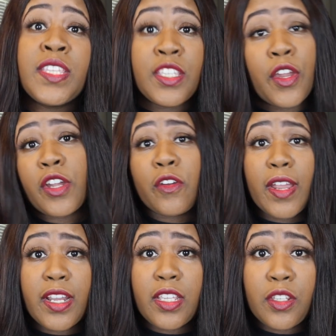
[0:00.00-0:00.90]
Your
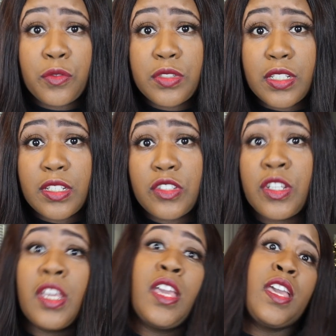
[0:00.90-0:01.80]
credit usage
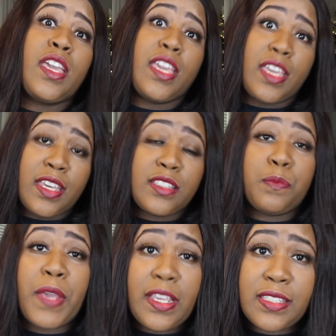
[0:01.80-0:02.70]
is
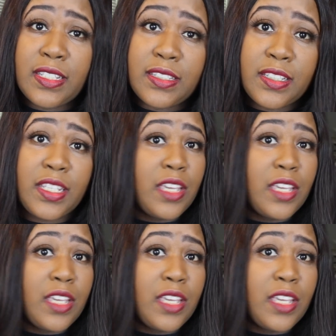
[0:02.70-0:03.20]
basically,